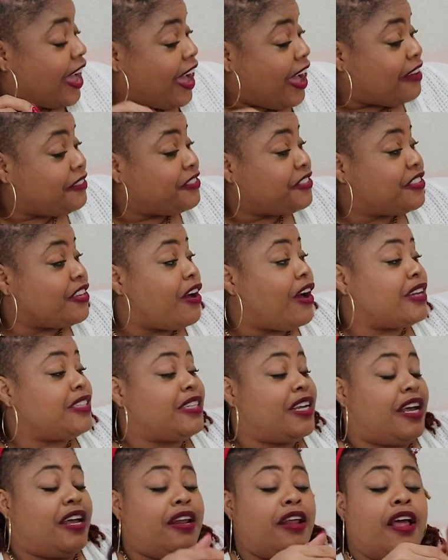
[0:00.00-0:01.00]

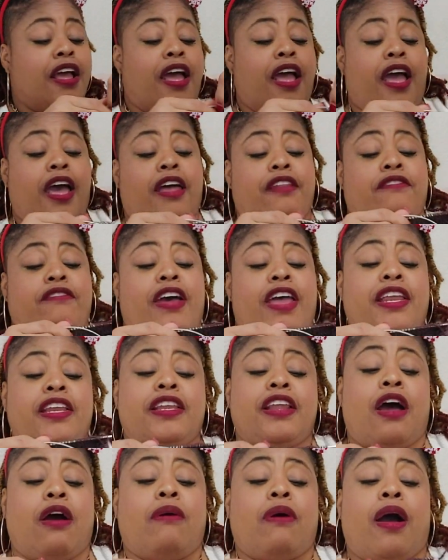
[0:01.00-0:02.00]
and right
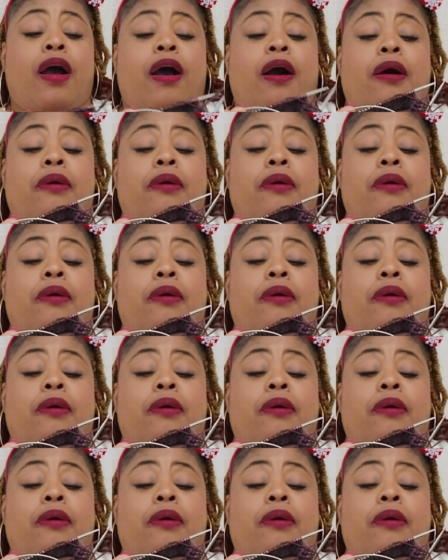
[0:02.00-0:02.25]
now